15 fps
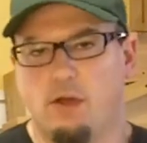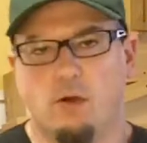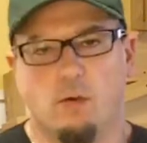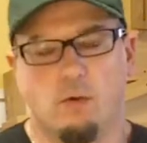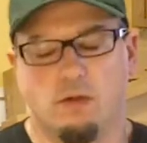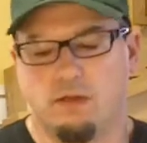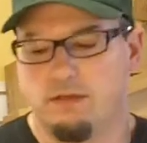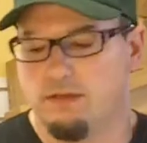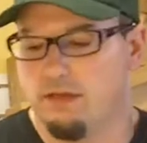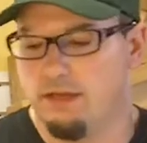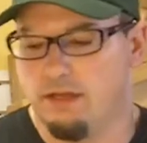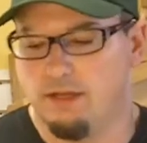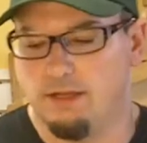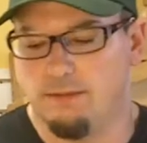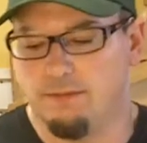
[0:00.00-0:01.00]
oak
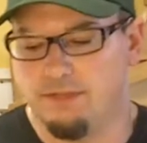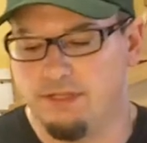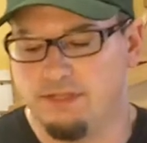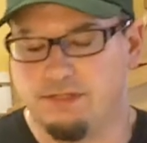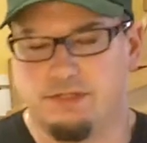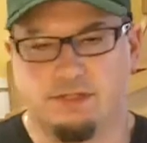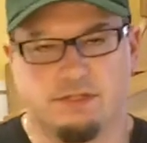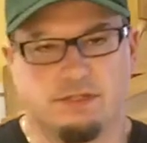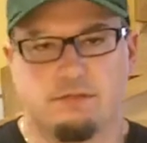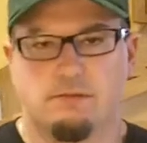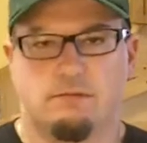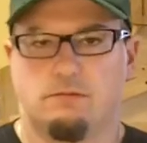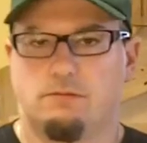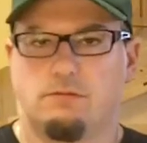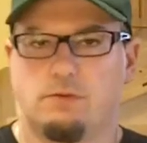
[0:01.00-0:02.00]
is just
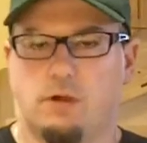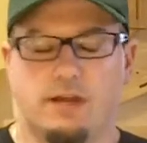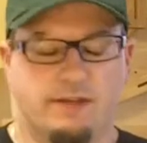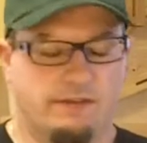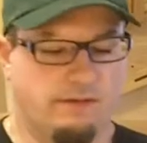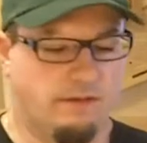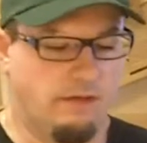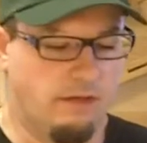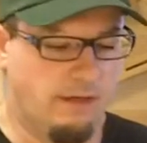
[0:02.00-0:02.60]
crazy.